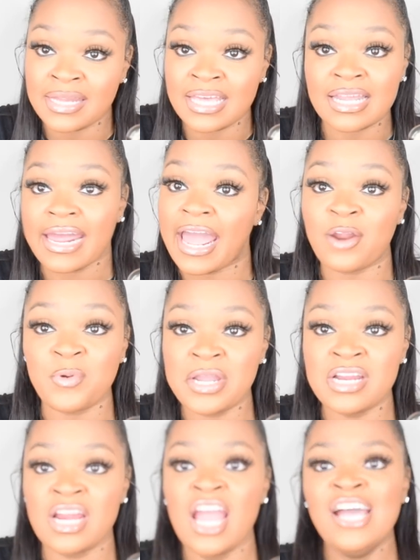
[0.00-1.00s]
dick. Like, I don't
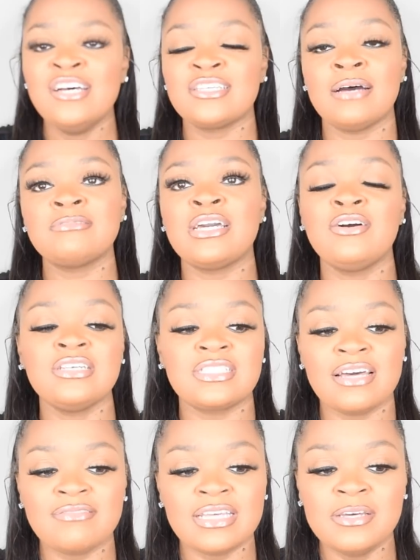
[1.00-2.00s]
care. So I'm saying all this
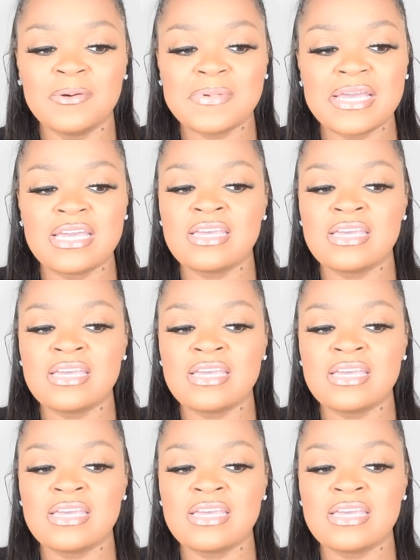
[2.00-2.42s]
stuff to him. And